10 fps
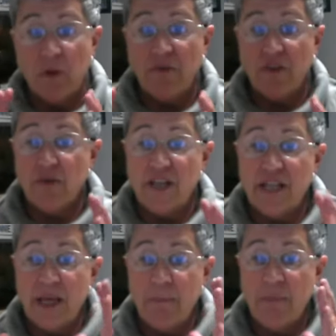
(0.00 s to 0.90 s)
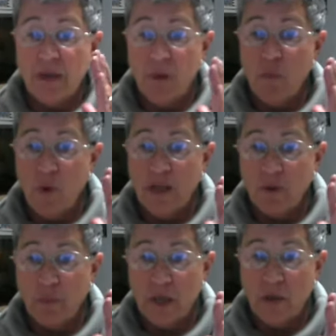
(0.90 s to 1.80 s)
have a 30-day minimum
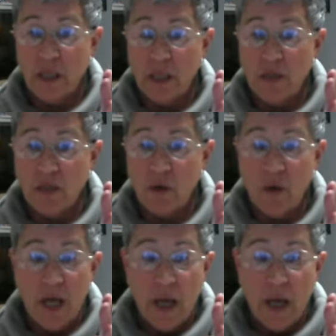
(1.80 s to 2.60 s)
rental period. So